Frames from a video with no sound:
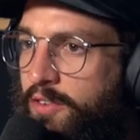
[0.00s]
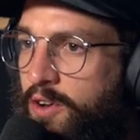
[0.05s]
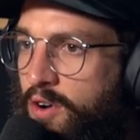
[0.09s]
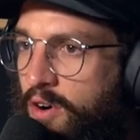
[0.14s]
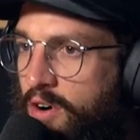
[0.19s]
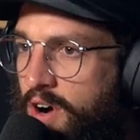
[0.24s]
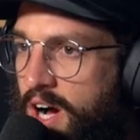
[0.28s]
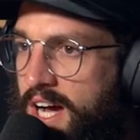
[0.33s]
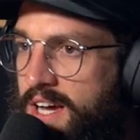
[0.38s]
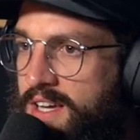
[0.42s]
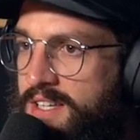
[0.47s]

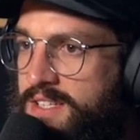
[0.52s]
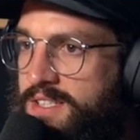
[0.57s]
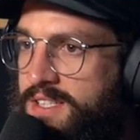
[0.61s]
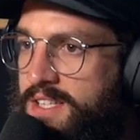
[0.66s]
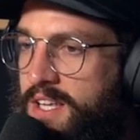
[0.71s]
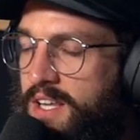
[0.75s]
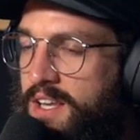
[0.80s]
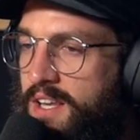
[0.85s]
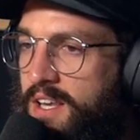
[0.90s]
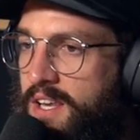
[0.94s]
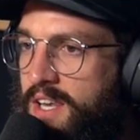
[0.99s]
guys
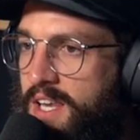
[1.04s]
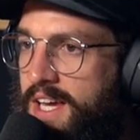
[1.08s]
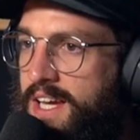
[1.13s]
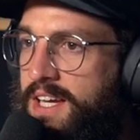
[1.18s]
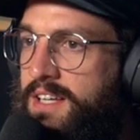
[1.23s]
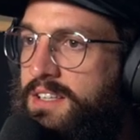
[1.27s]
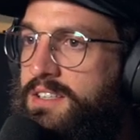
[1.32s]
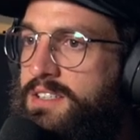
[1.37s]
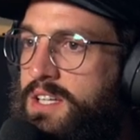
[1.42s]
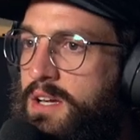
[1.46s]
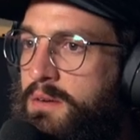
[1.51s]
that
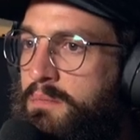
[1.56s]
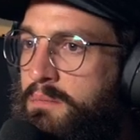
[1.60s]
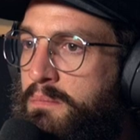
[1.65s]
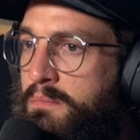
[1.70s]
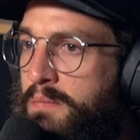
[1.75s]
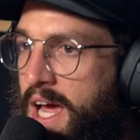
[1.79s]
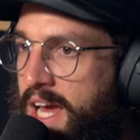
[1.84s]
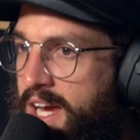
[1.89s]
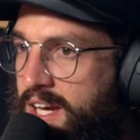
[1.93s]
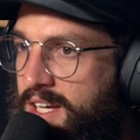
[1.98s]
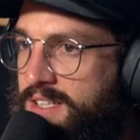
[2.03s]
need to
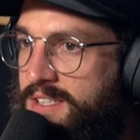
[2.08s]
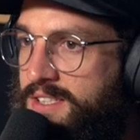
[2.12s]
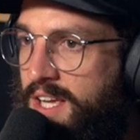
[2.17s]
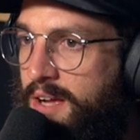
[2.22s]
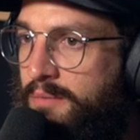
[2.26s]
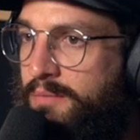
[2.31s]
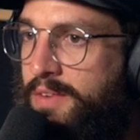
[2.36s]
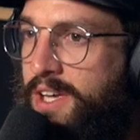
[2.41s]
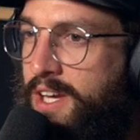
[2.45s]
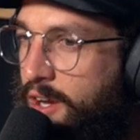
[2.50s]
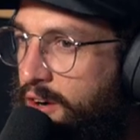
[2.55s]
make
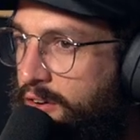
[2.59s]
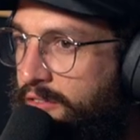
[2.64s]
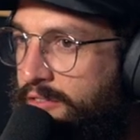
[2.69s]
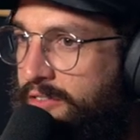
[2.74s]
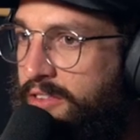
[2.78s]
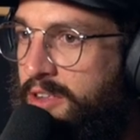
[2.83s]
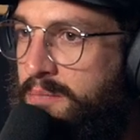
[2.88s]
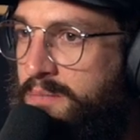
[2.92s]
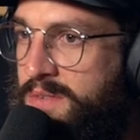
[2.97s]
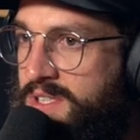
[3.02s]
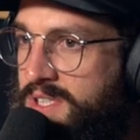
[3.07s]
something of
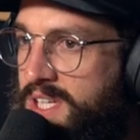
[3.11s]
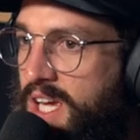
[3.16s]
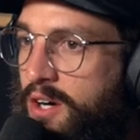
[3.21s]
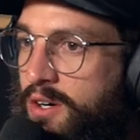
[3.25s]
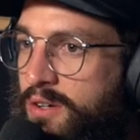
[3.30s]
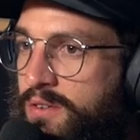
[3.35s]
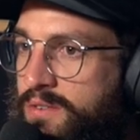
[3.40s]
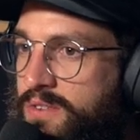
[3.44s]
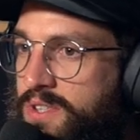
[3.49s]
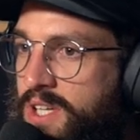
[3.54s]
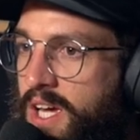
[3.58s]

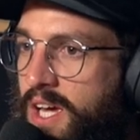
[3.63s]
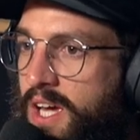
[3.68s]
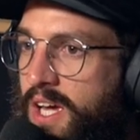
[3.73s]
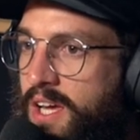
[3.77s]
themselves,